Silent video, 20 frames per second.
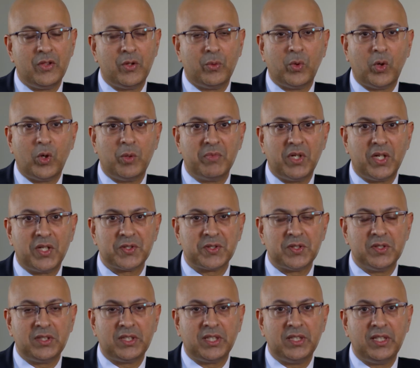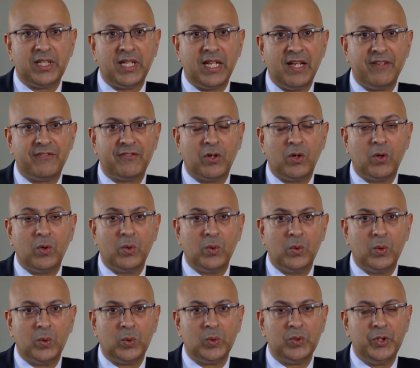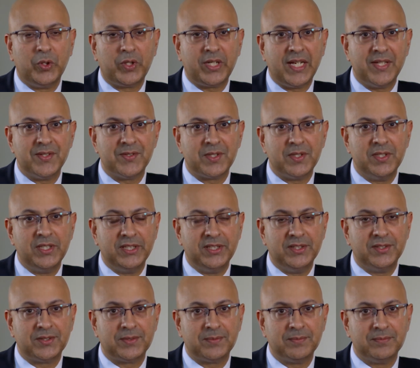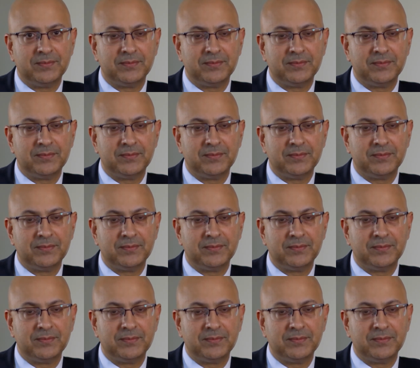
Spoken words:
the Royal Marsden can care for all your cancer needs.